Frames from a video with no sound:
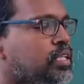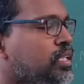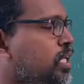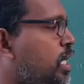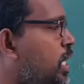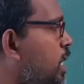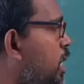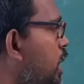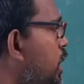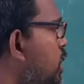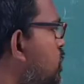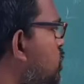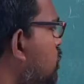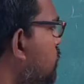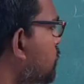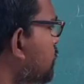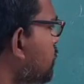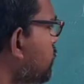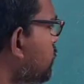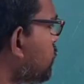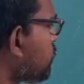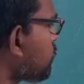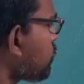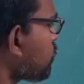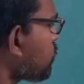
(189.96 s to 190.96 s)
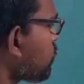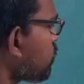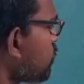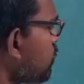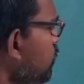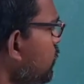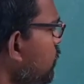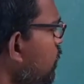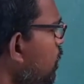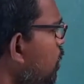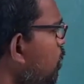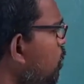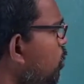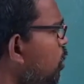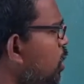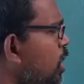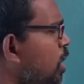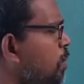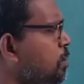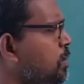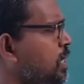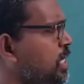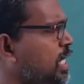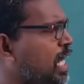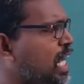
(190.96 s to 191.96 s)
That is, one
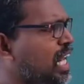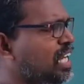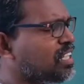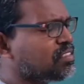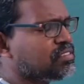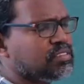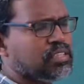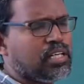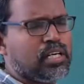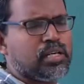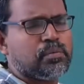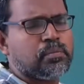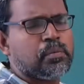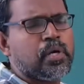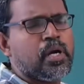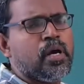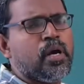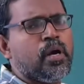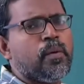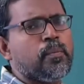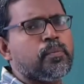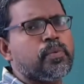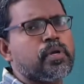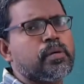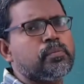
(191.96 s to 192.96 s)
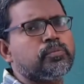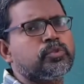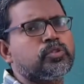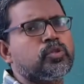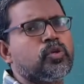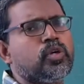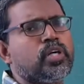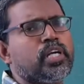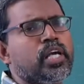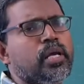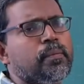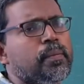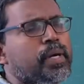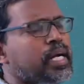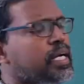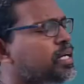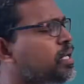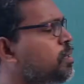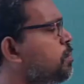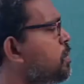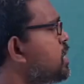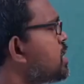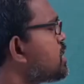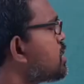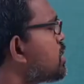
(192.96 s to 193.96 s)
of the electron from sodium
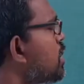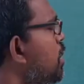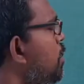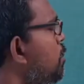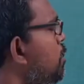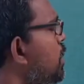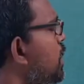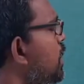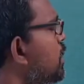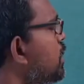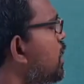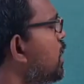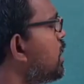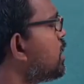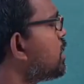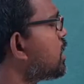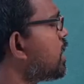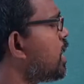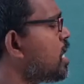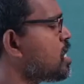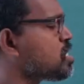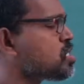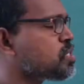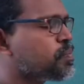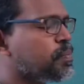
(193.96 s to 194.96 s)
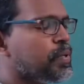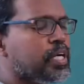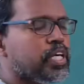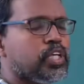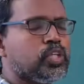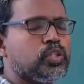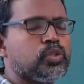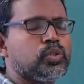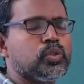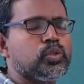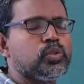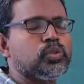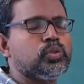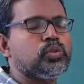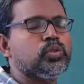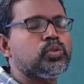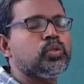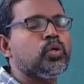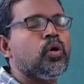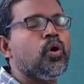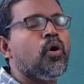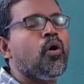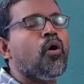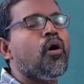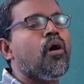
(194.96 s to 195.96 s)
atom is completely transferred to
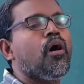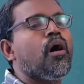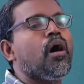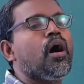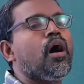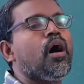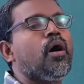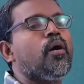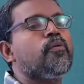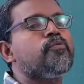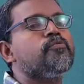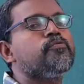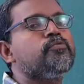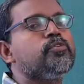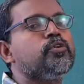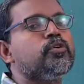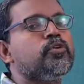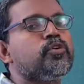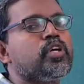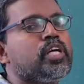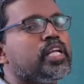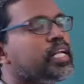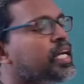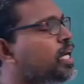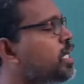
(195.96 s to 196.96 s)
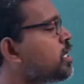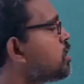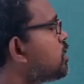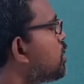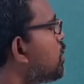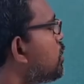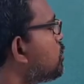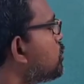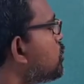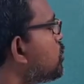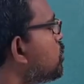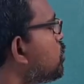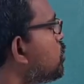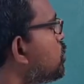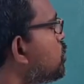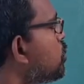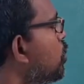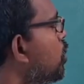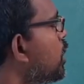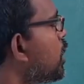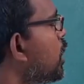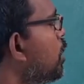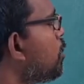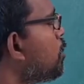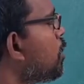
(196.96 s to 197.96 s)
fluorine atom.
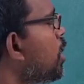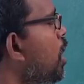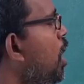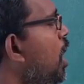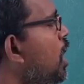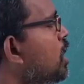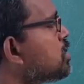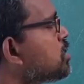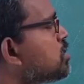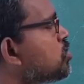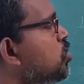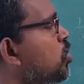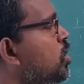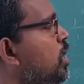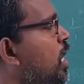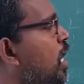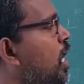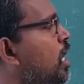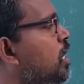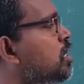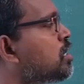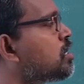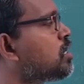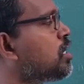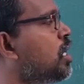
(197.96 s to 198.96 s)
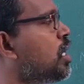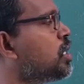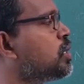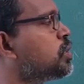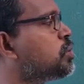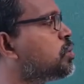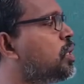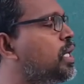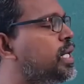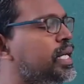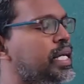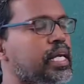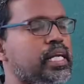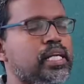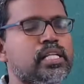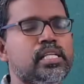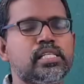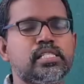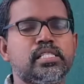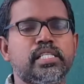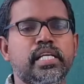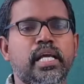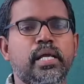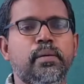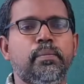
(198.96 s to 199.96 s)
Sodium lost one electron to attain the
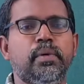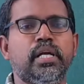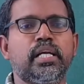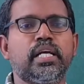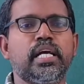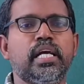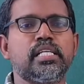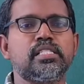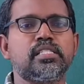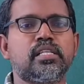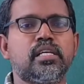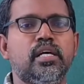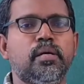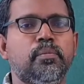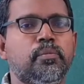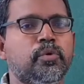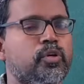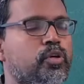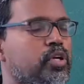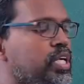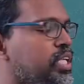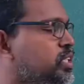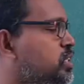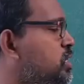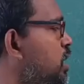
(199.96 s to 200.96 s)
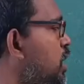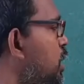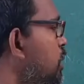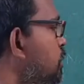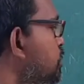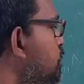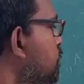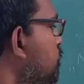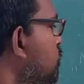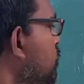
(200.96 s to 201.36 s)
stable gas configuration,